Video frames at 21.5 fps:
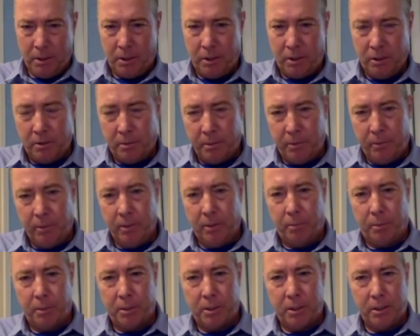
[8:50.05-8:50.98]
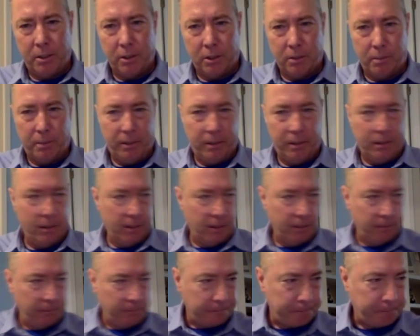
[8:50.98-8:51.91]
excuse me, when the procedure is being
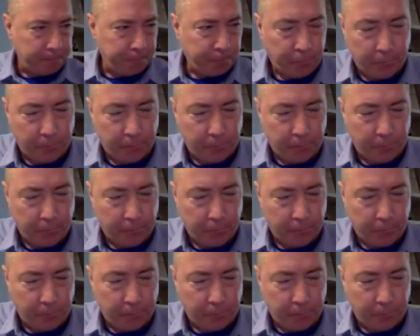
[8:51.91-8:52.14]
done.